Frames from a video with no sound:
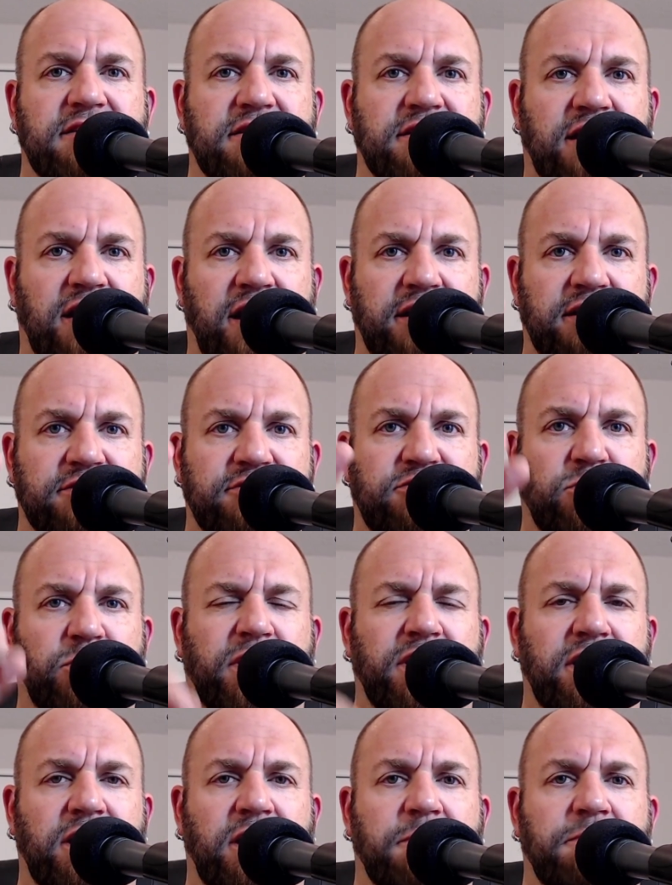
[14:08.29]
to kind of
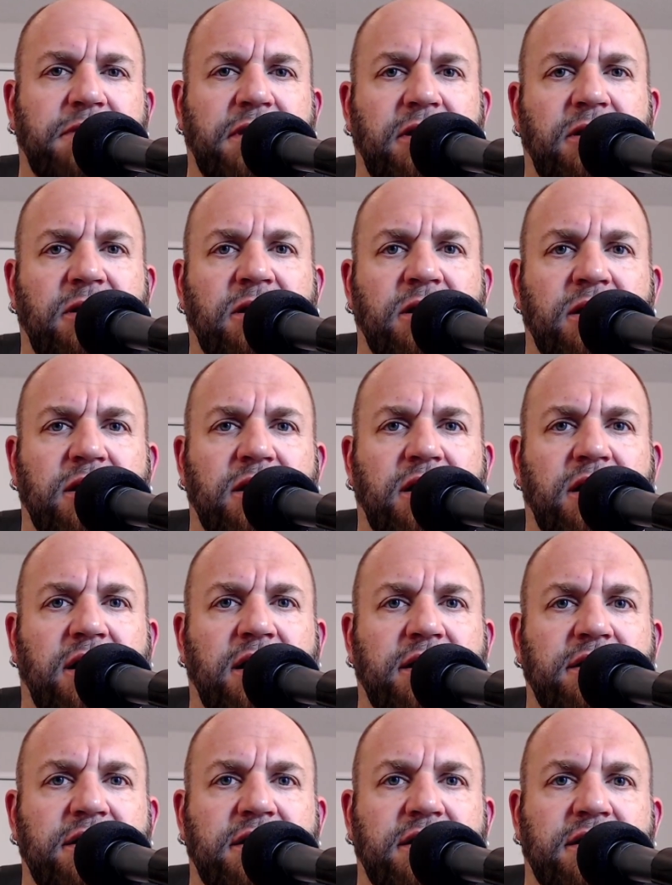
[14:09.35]
sweeten it up there
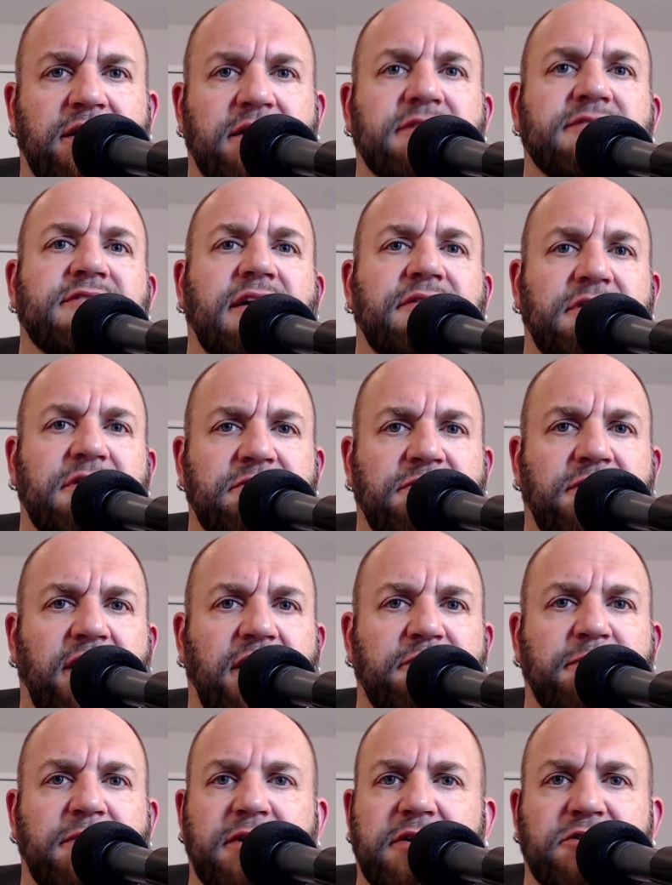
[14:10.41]
on uh,
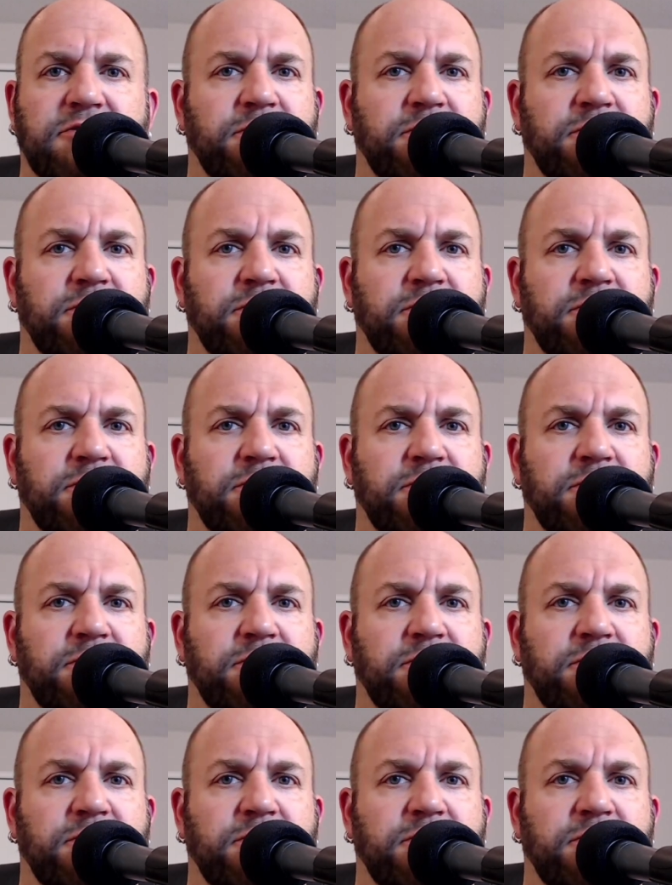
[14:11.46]
75 meters.